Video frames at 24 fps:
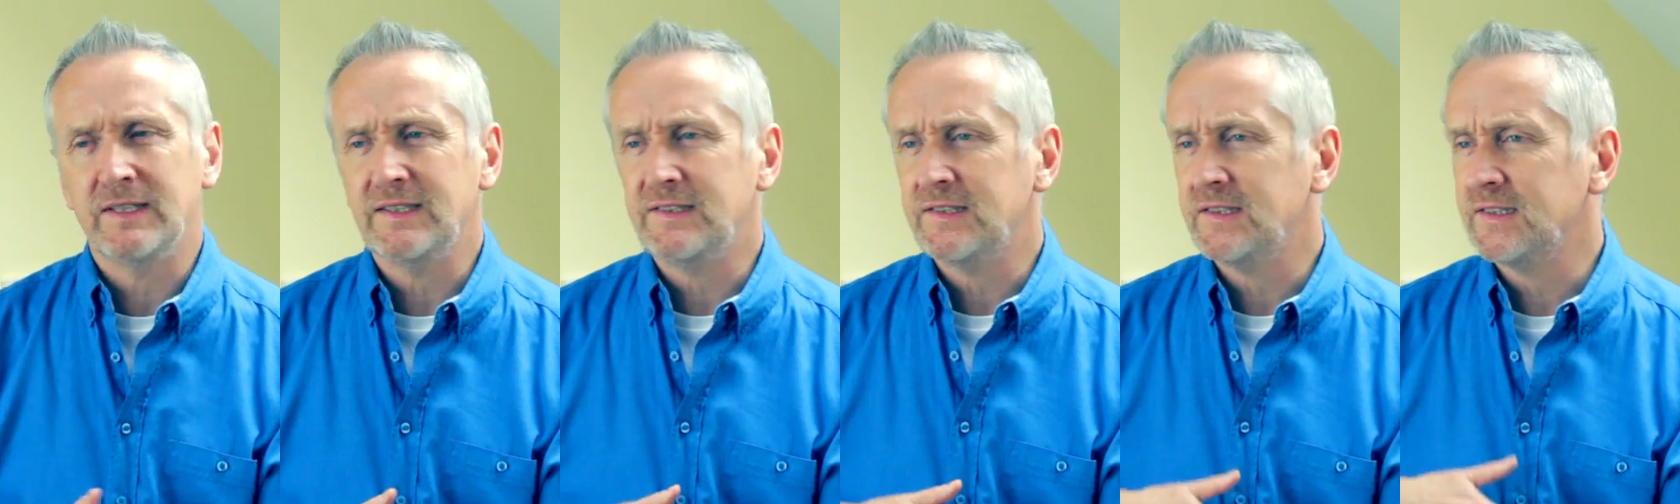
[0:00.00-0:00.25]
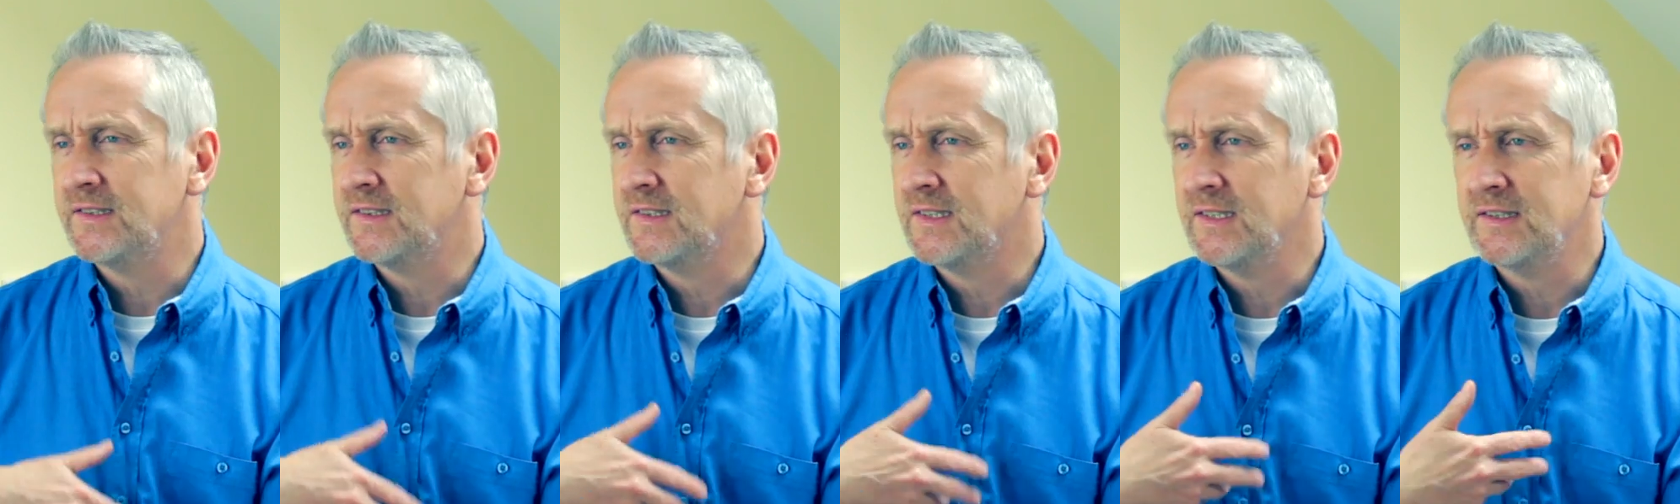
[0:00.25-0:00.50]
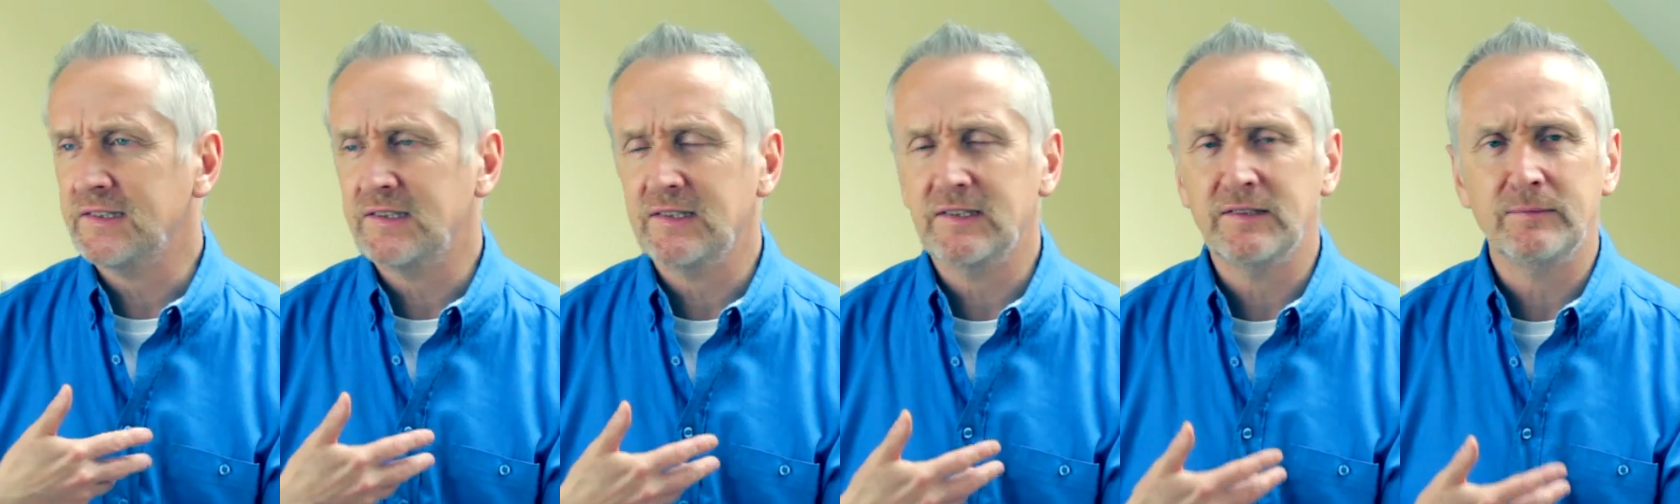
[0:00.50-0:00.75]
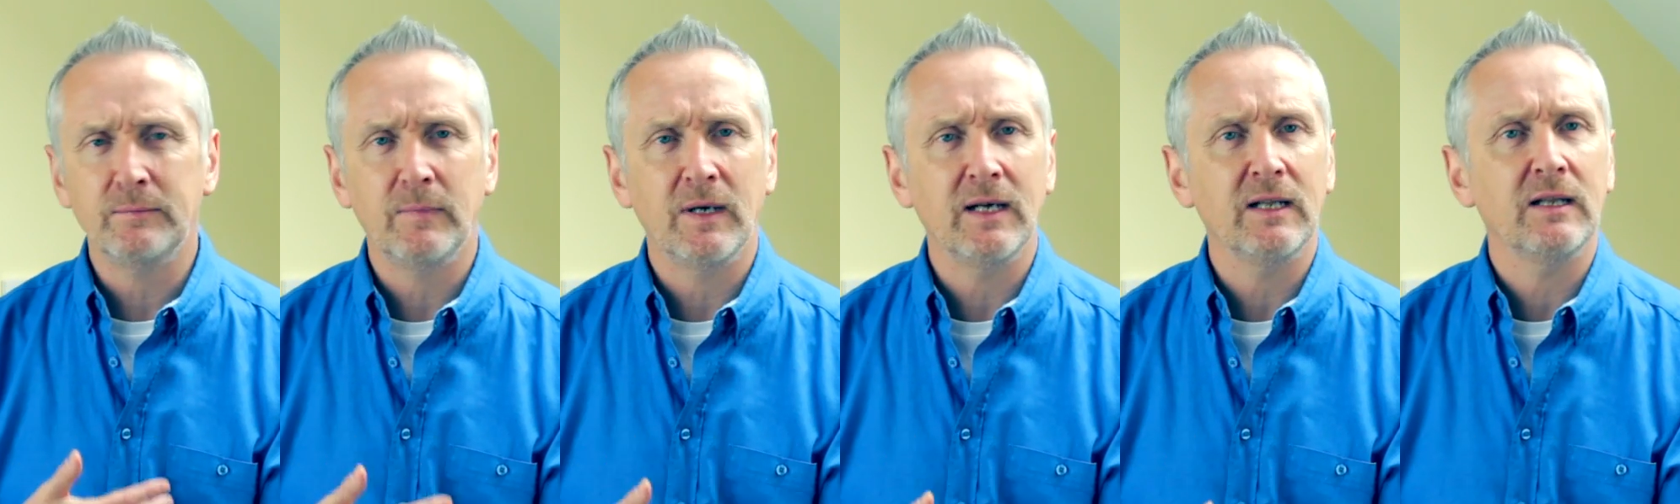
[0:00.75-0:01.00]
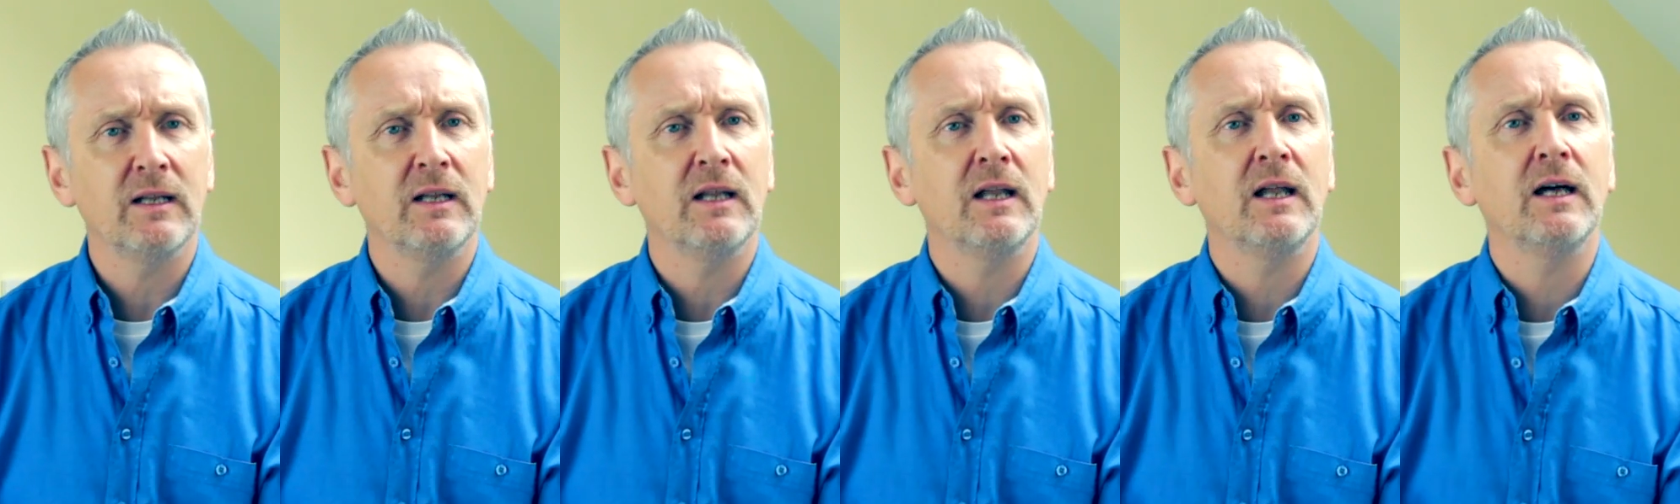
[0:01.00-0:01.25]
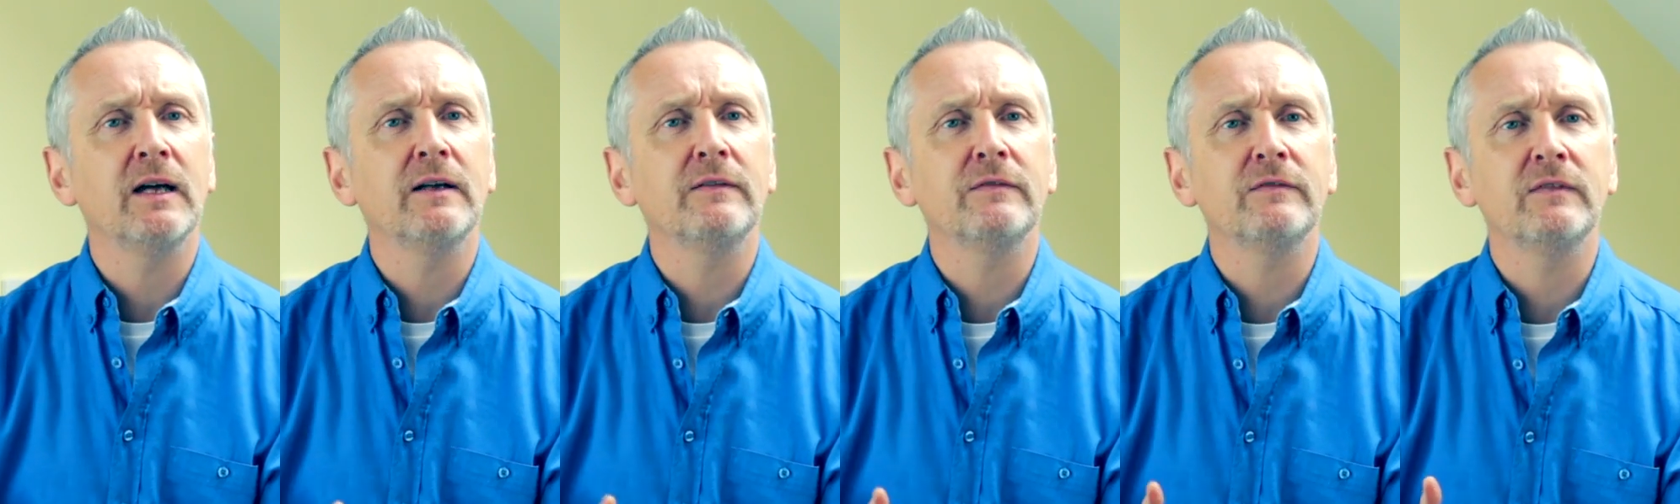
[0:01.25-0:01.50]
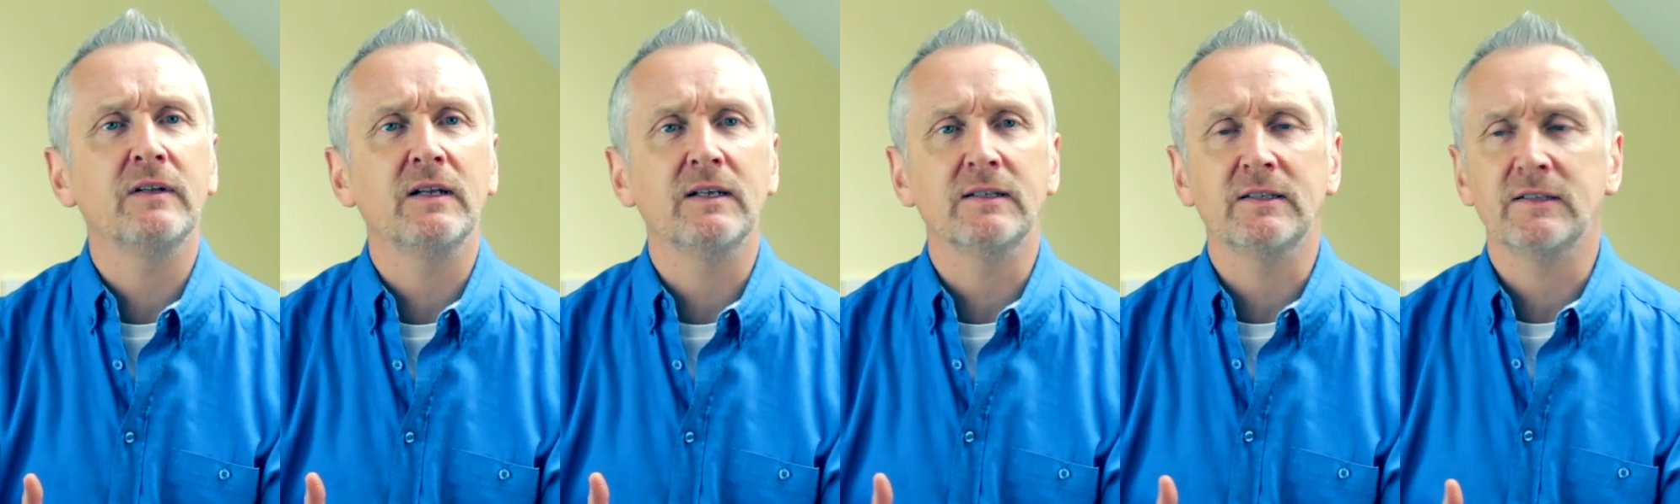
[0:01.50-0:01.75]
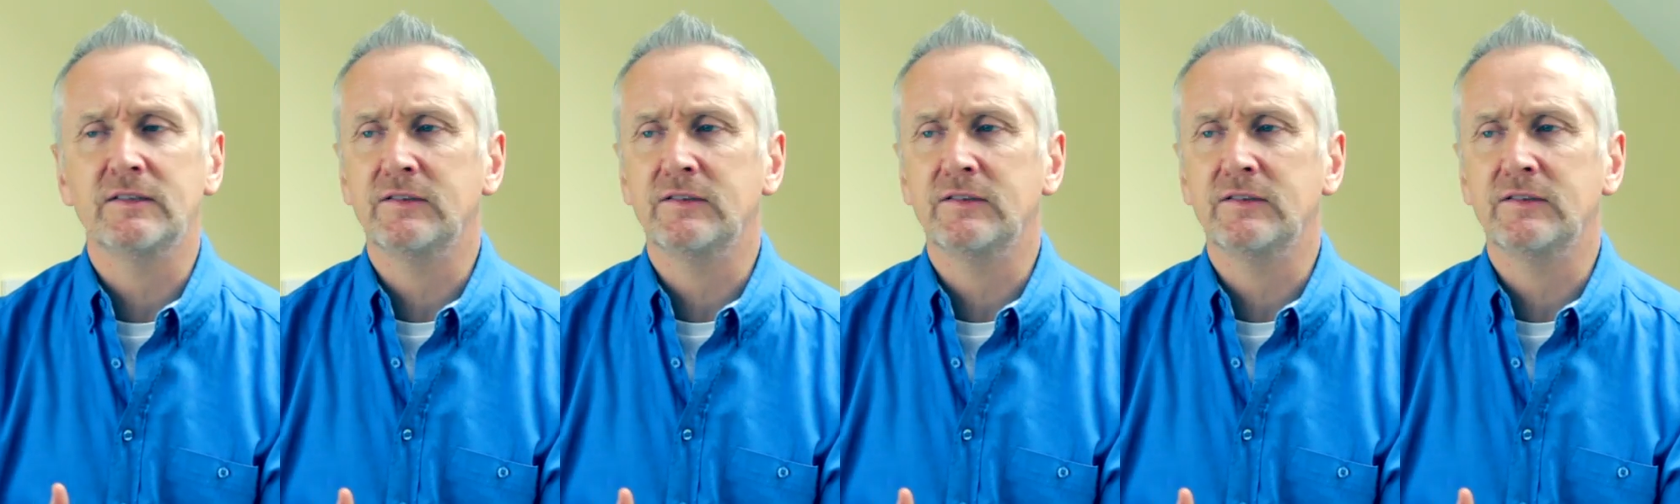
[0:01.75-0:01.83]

this is my lifeline,